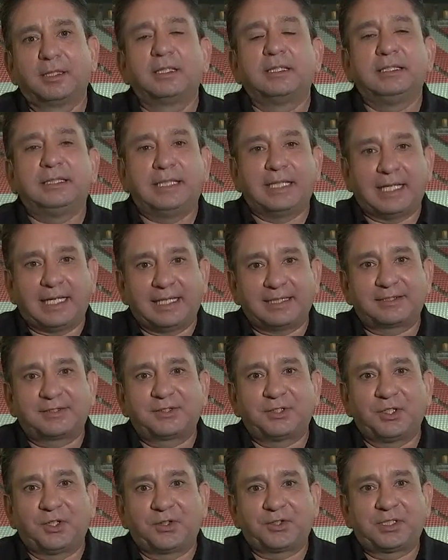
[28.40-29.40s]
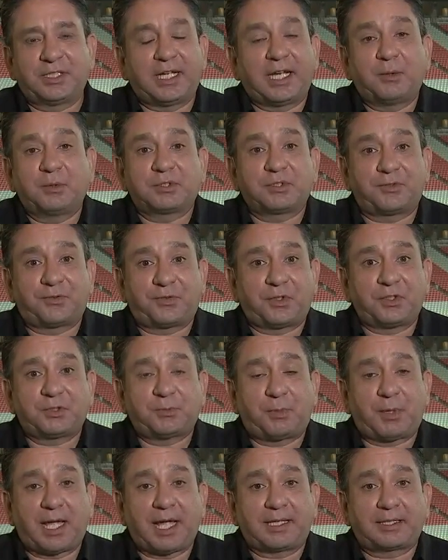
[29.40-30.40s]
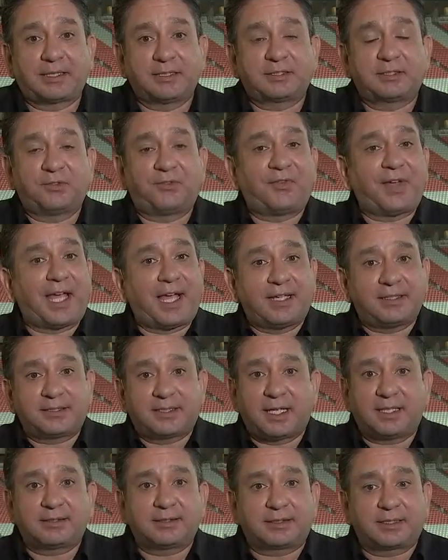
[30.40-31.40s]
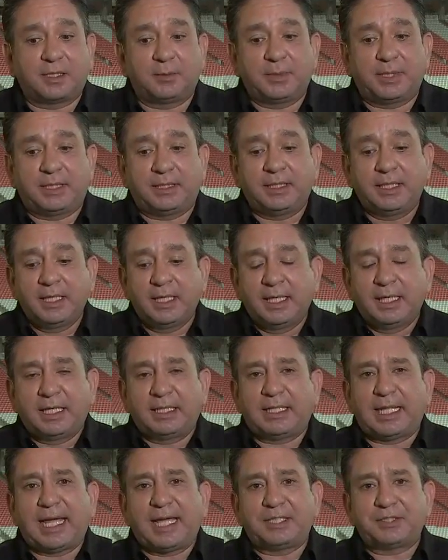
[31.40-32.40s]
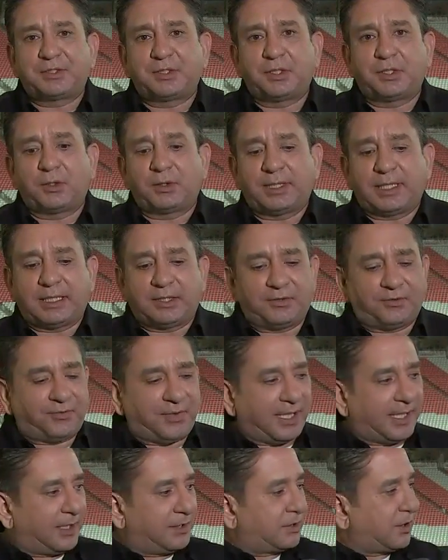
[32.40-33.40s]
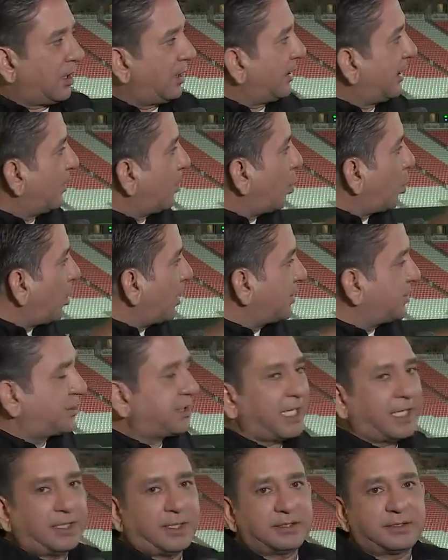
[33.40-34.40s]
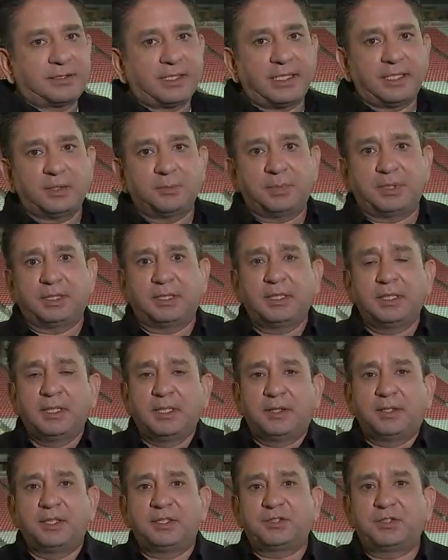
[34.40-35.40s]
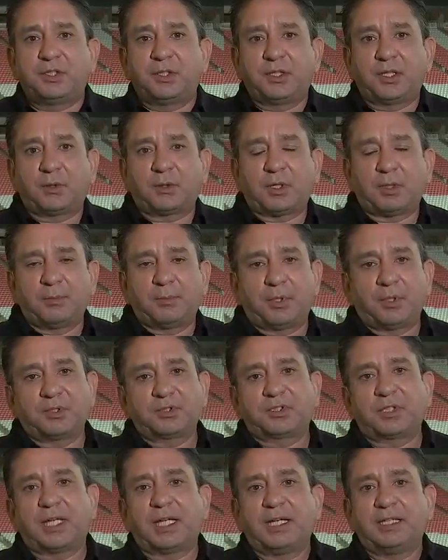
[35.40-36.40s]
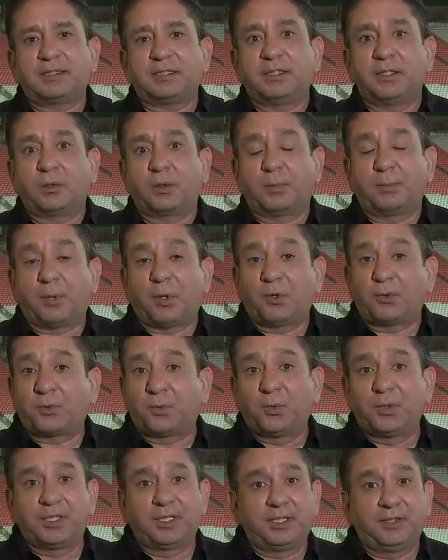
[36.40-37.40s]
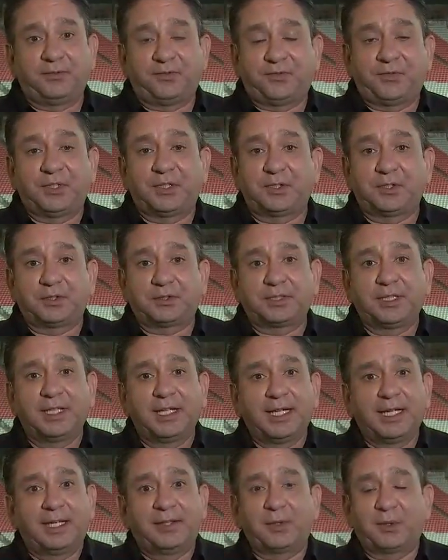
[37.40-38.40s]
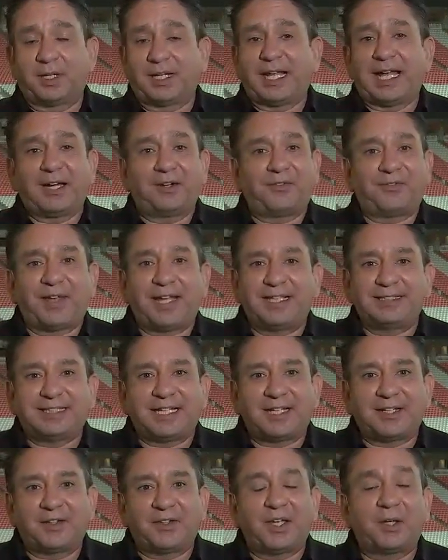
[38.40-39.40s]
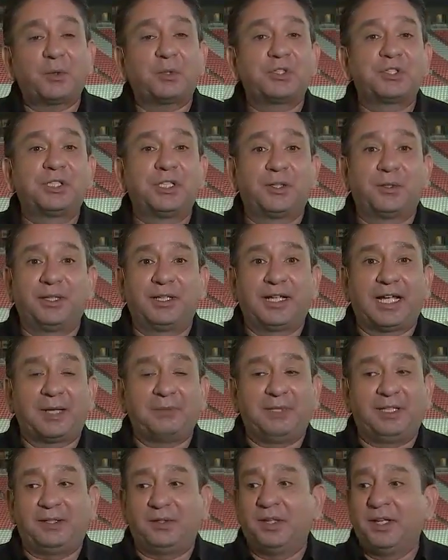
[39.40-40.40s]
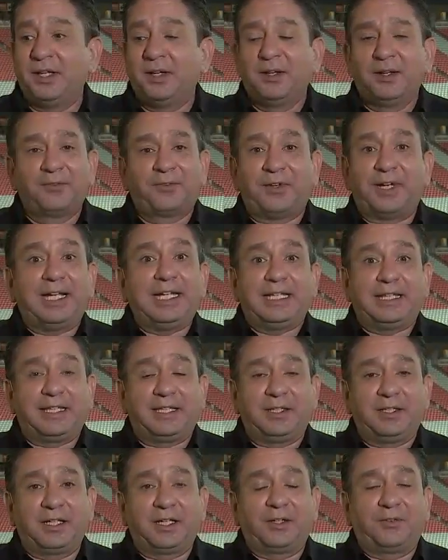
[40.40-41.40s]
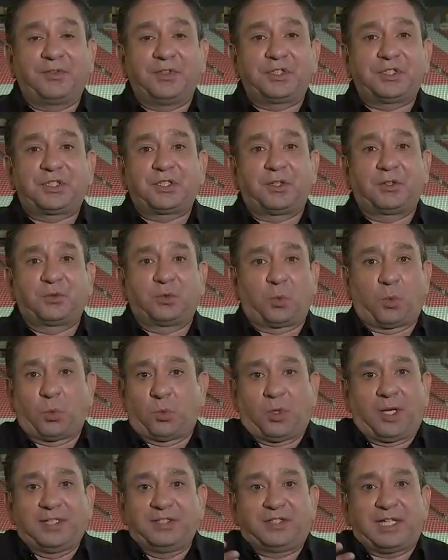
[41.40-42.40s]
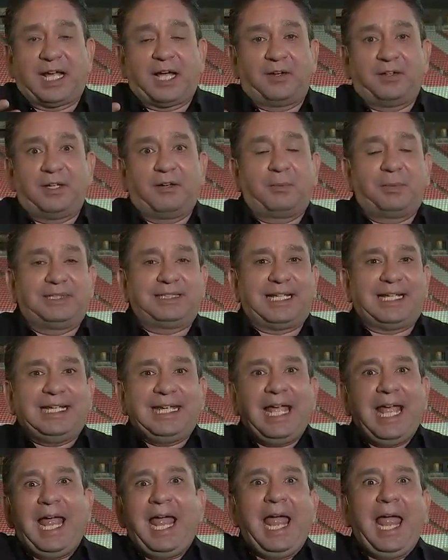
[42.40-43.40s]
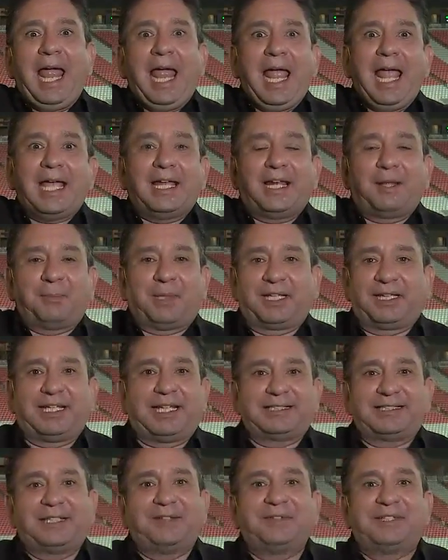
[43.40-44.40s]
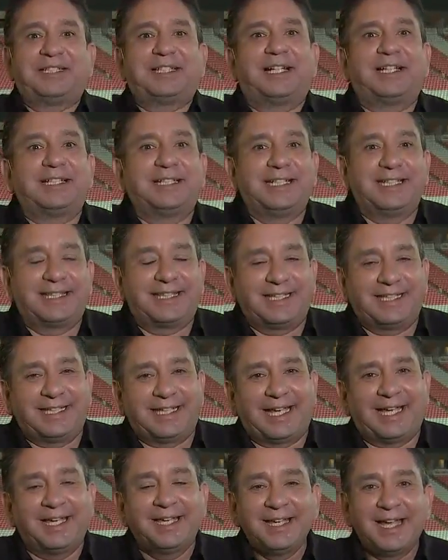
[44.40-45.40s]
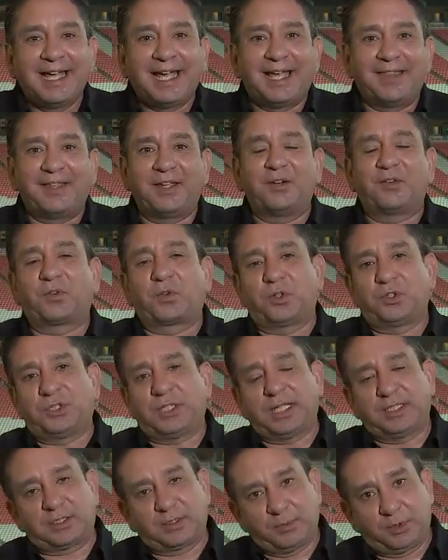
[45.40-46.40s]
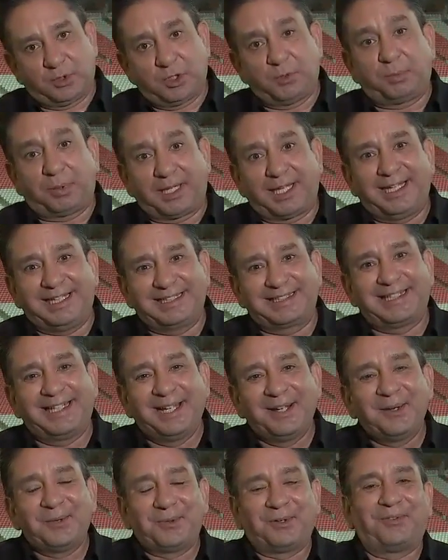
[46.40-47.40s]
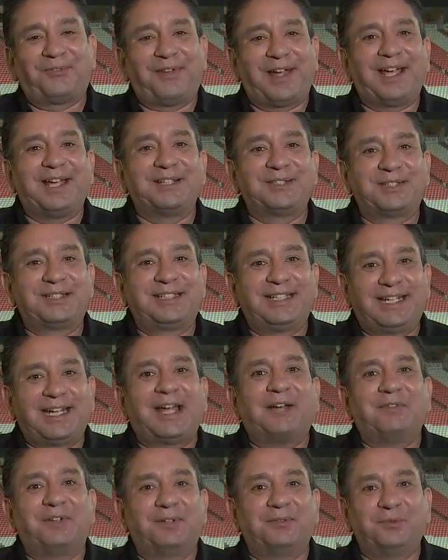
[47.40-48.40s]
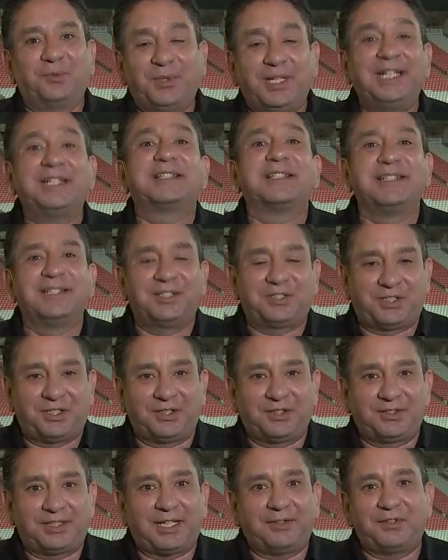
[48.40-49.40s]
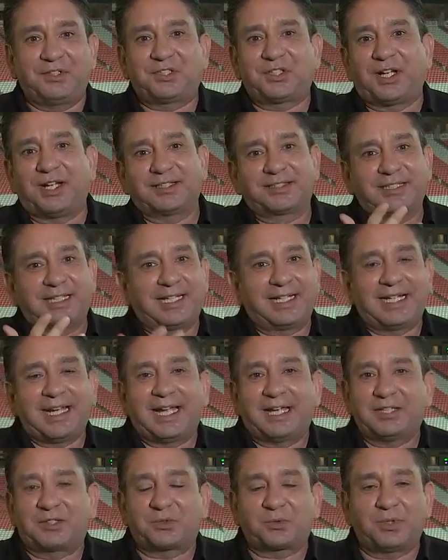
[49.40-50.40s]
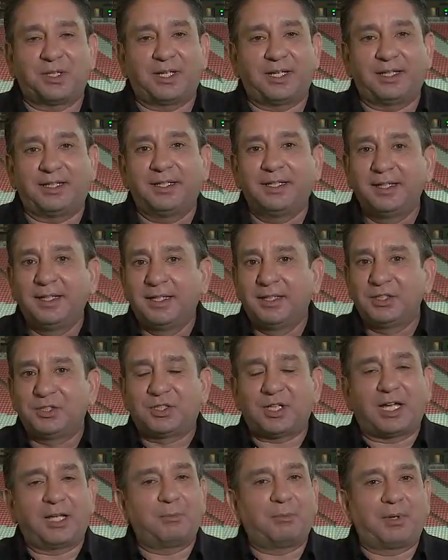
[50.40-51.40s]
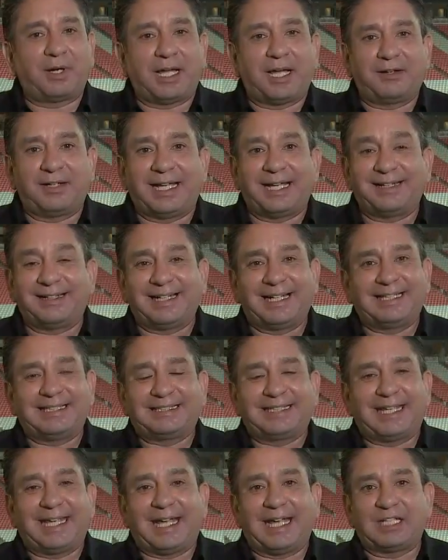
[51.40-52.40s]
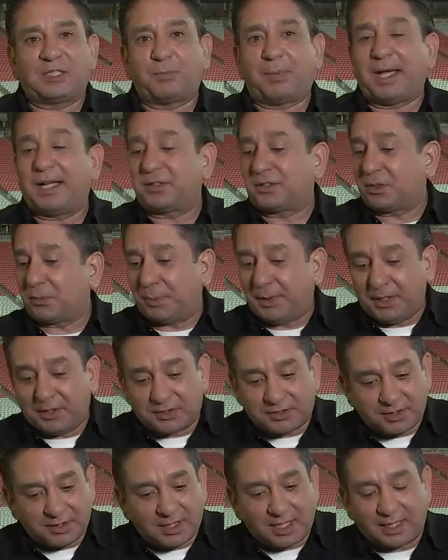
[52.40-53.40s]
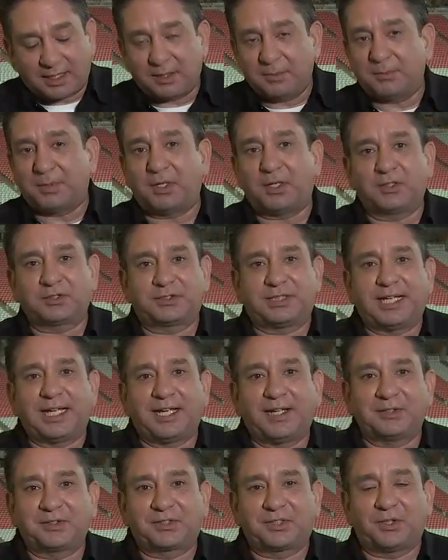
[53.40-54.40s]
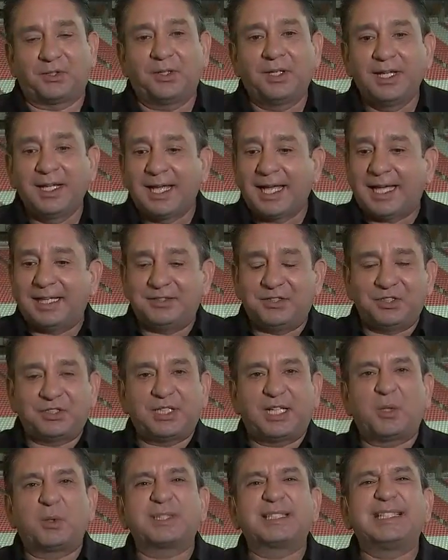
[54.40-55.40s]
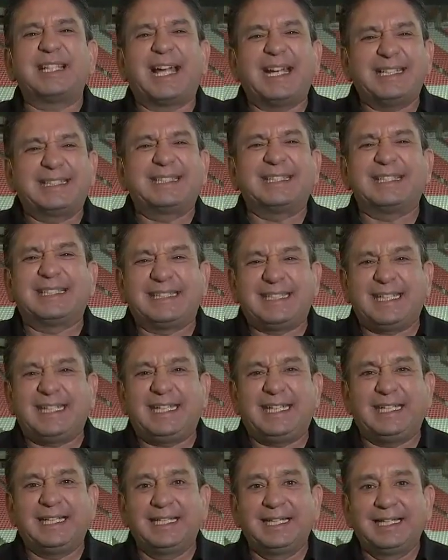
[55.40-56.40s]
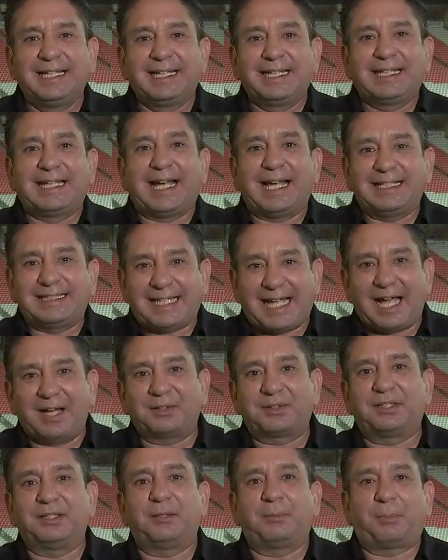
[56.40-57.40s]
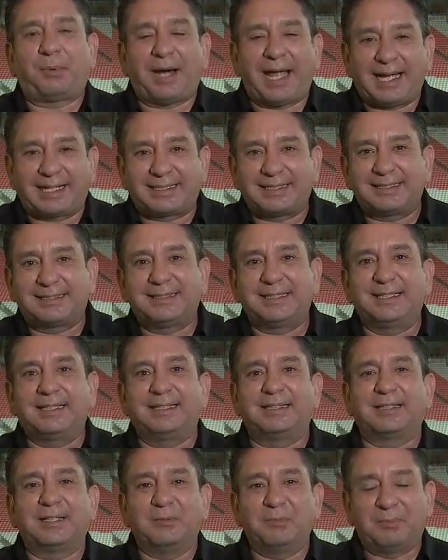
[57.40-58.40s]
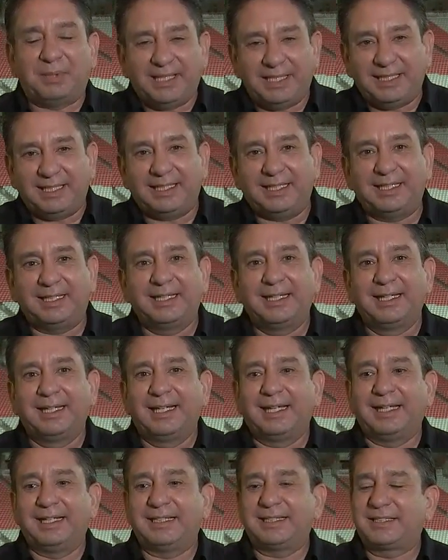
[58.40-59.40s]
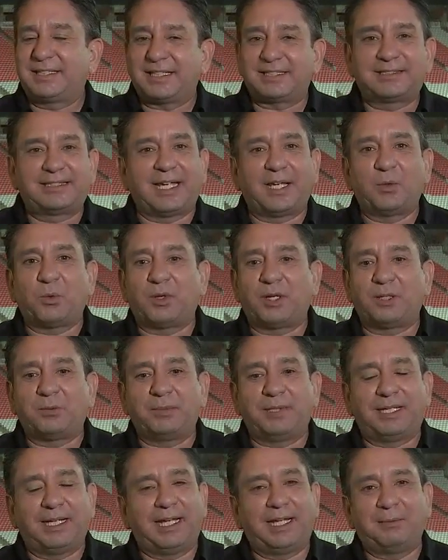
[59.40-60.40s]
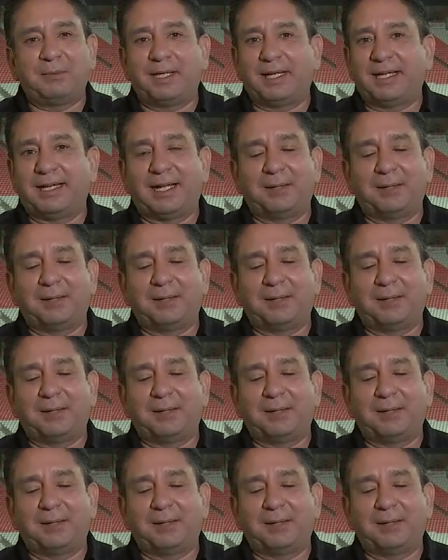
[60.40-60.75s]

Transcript: Yes, you know, today was the first practice. The fans got to come in. And last year, they only had the fans on like one side of the stadium, but this year they were on both sides and they were both really filled. And there were a lot of fans out here. They were cheering. I mean, for anything. Larry Fitzgerald runs out and everybody's like, yay! And I'm like, he hasn't even done anything yet. and then, of course, he had some good plays where fans did have a reason to cheer. David Johnson had a nice run. John Brown had a nice catch. Patrick Peterson knocking balls down. So, as you said, it was nice to see guys out there practicing and competing. And it's just day one, but hey, man,